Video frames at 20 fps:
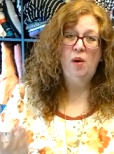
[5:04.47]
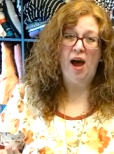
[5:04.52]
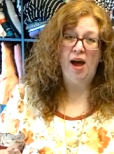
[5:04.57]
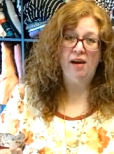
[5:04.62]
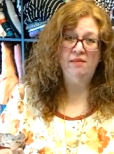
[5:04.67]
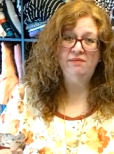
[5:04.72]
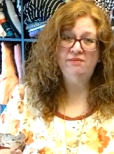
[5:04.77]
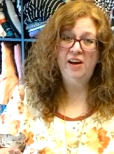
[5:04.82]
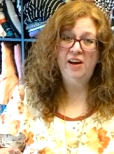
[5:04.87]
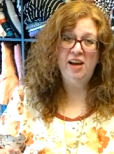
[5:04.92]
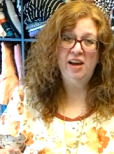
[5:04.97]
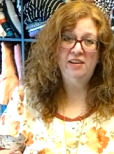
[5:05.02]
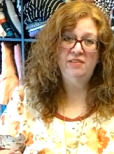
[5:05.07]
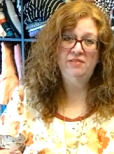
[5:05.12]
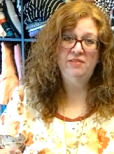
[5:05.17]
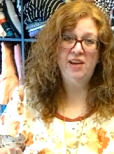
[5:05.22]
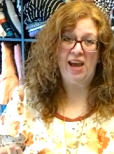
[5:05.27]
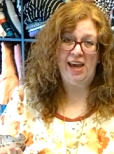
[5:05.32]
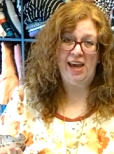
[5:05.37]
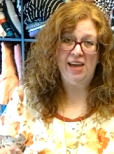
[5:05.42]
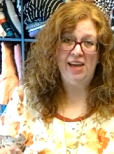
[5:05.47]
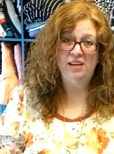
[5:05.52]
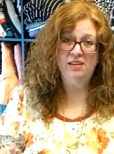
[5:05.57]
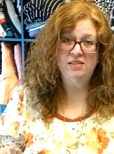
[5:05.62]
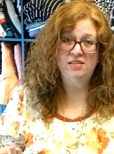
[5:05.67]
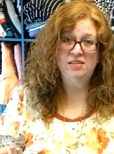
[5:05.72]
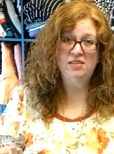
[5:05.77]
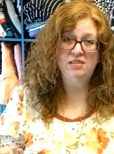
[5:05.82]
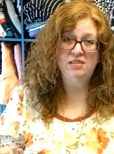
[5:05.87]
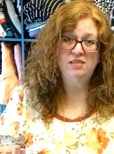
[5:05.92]
I'm 5'8",
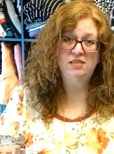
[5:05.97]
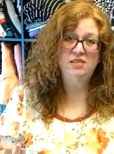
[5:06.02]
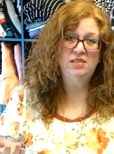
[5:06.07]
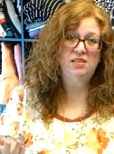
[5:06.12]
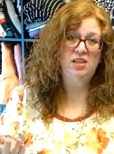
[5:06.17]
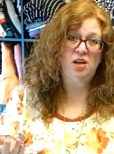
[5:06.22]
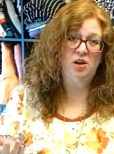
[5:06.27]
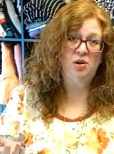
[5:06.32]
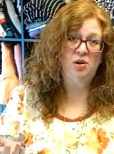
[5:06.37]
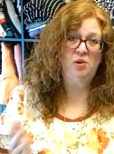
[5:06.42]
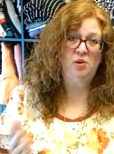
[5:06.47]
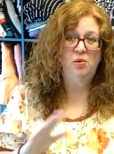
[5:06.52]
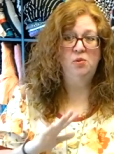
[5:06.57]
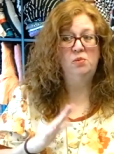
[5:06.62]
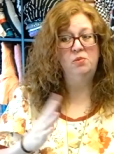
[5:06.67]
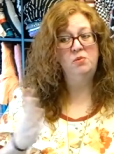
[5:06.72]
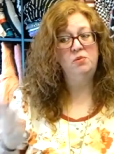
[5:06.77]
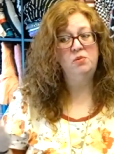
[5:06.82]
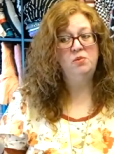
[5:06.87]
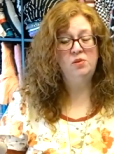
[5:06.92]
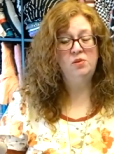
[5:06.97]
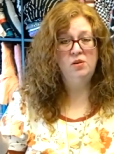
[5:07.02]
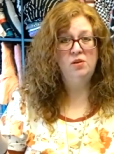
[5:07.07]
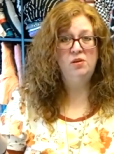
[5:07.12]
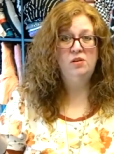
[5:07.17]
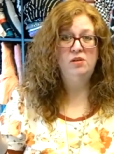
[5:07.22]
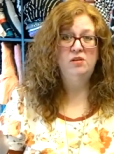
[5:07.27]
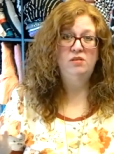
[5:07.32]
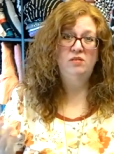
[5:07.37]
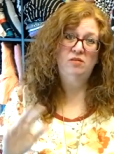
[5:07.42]
so,
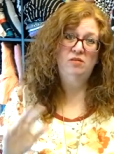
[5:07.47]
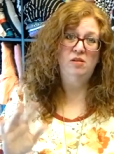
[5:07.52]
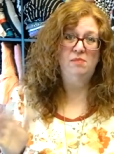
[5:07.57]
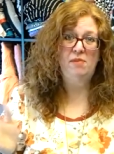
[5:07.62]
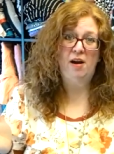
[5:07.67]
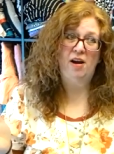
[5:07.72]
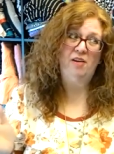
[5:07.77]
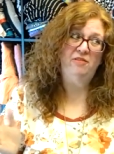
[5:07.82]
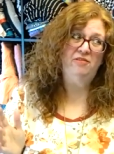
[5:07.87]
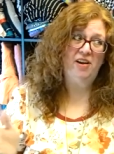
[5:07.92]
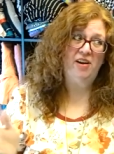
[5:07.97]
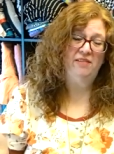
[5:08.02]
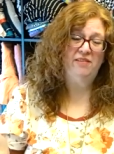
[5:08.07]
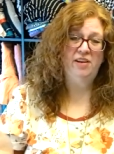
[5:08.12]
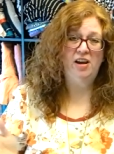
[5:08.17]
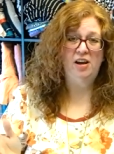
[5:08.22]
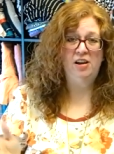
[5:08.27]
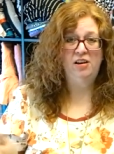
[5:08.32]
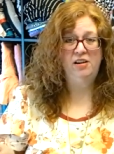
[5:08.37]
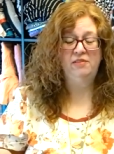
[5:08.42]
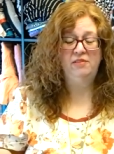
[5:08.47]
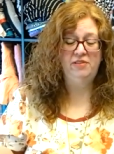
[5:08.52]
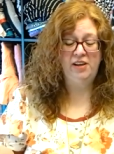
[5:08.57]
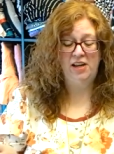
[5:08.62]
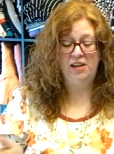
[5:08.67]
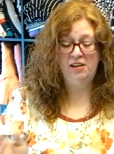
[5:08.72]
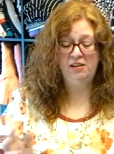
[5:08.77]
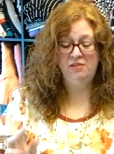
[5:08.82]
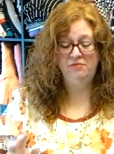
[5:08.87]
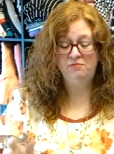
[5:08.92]
or about
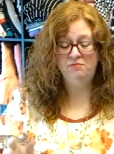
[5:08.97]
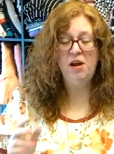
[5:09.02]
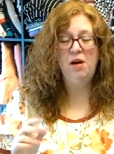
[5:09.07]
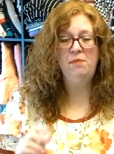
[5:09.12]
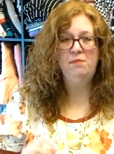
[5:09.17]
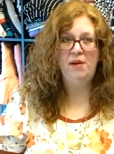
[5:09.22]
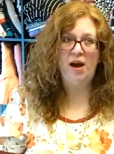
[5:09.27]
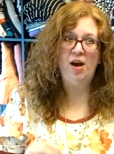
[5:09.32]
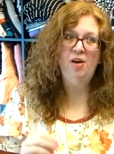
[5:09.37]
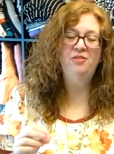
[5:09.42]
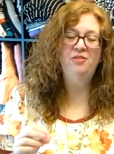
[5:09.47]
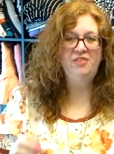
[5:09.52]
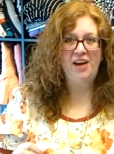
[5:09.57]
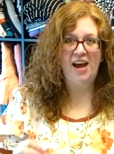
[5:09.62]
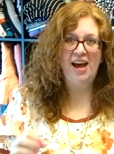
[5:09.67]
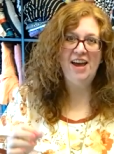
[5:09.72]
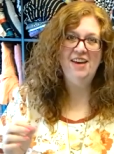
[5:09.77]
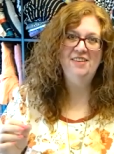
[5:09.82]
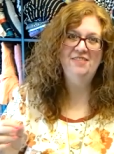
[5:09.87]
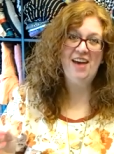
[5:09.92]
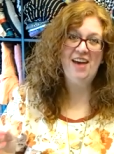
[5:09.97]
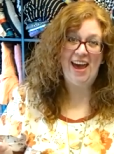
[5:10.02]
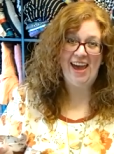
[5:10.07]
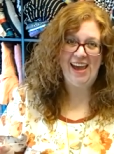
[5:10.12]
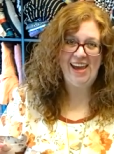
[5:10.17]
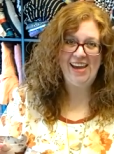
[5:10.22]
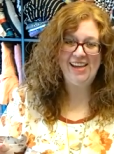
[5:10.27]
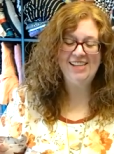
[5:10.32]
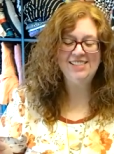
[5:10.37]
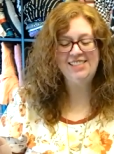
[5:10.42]
5'8", about
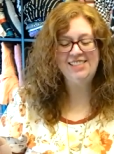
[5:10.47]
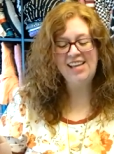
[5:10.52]
5'8",